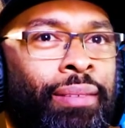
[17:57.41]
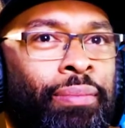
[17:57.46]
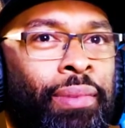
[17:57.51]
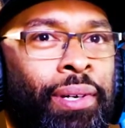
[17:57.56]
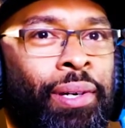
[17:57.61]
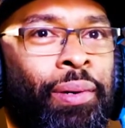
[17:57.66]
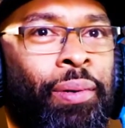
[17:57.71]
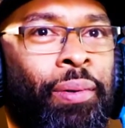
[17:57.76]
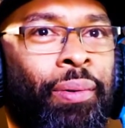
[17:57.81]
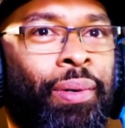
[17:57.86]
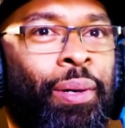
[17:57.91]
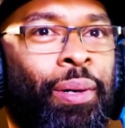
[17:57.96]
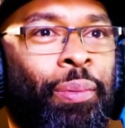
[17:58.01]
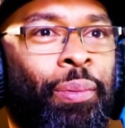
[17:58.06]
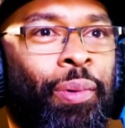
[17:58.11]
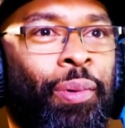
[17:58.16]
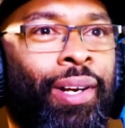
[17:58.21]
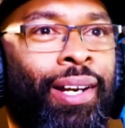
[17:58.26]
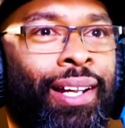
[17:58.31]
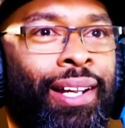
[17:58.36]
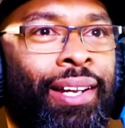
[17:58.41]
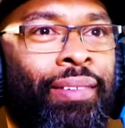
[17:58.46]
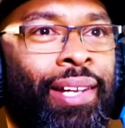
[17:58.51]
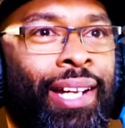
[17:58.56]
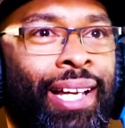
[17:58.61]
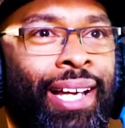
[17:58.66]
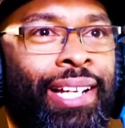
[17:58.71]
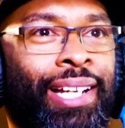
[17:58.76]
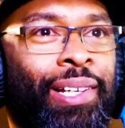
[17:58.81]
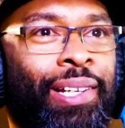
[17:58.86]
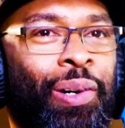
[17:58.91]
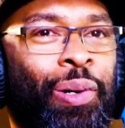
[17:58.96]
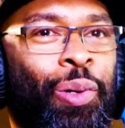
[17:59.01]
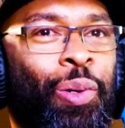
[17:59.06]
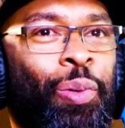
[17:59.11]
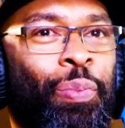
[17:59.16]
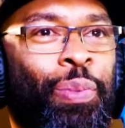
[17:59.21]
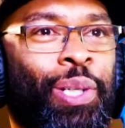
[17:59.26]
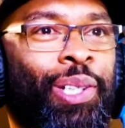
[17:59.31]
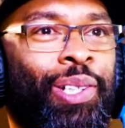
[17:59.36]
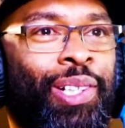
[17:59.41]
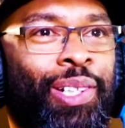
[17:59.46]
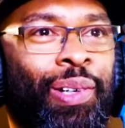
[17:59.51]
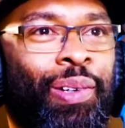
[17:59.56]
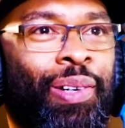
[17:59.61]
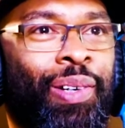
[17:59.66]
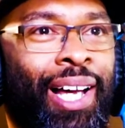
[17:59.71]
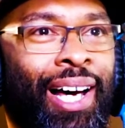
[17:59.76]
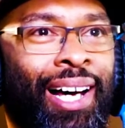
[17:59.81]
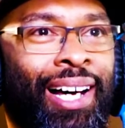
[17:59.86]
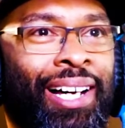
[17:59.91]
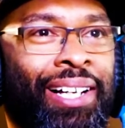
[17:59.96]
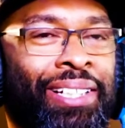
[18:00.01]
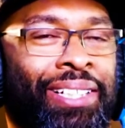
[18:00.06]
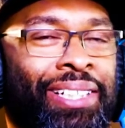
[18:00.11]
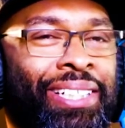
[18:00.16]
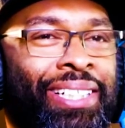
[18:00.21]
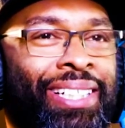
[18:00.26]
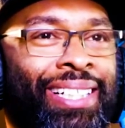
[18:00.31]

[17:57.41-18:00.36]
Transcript: Man, go, they gonna run the elevator. They got the whole building on lock.